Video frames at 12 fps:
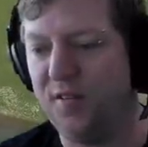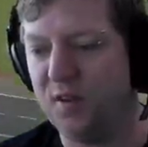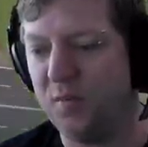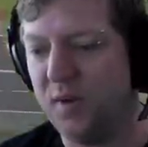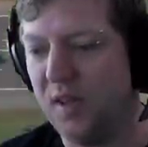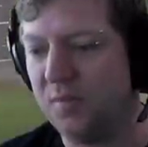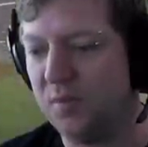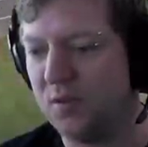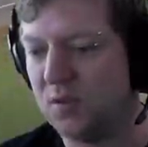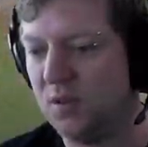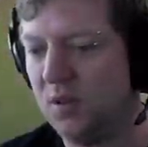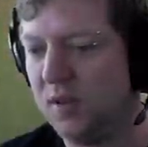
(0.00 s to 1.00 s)
to be
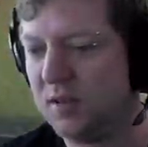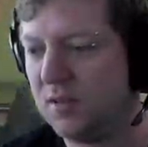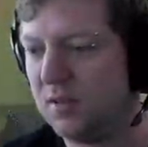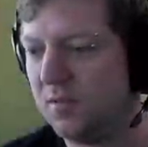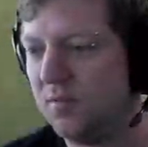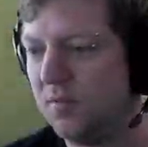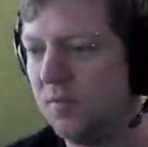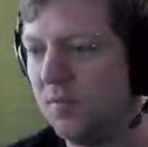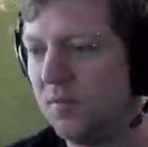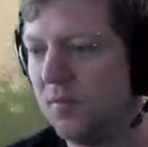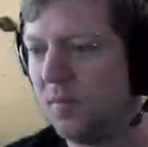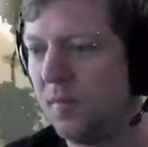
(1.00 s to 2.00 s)
precise.
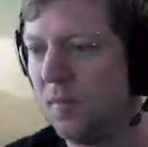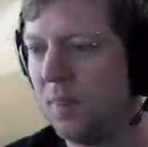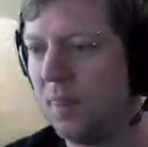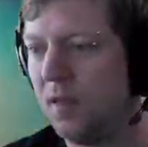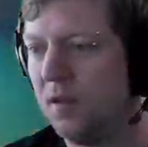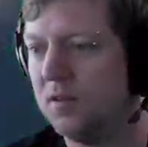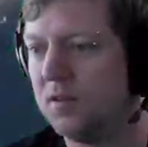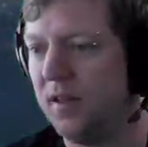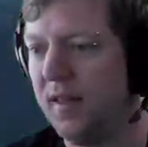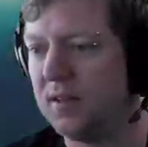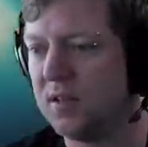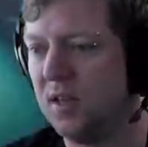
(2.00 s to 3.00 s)
So
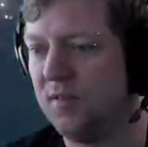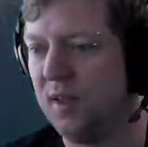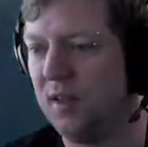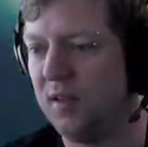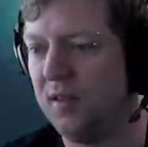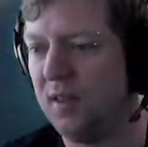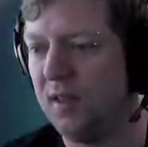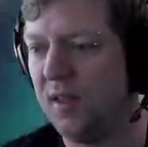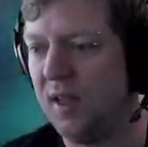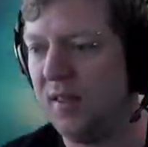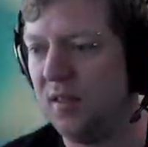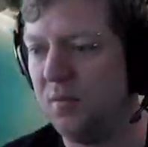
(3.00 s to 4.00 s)
that's giving the
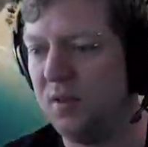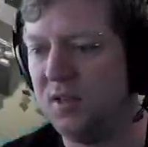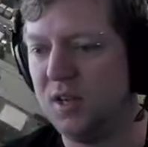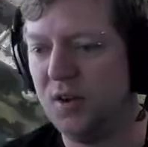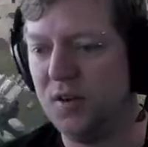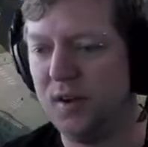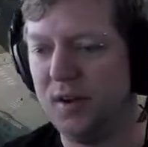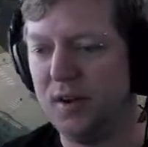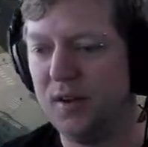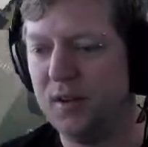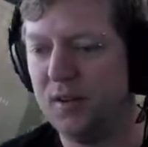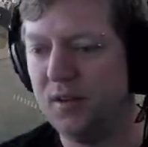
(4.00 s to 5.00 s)
Madeira,
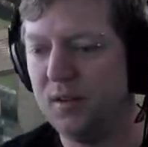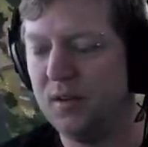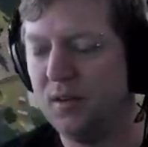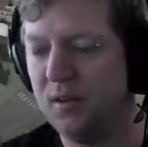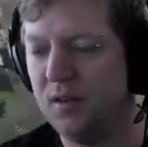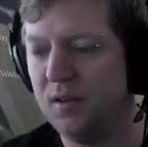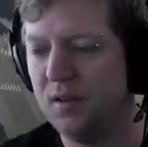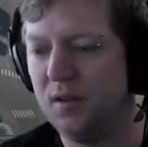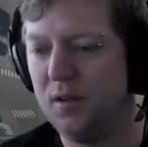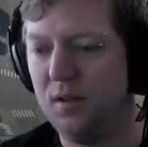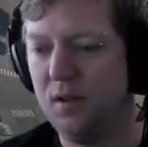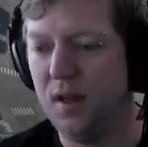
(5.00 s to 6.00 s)

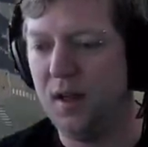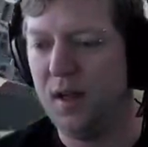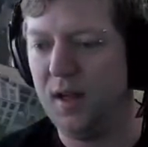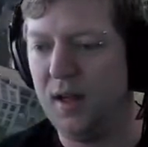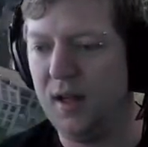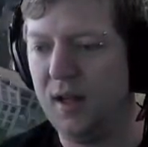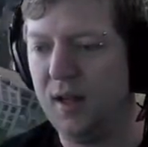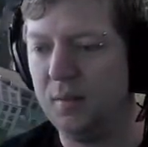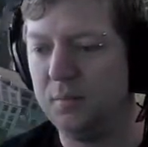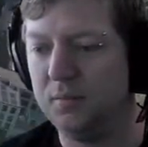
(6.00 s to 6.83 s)
yeah,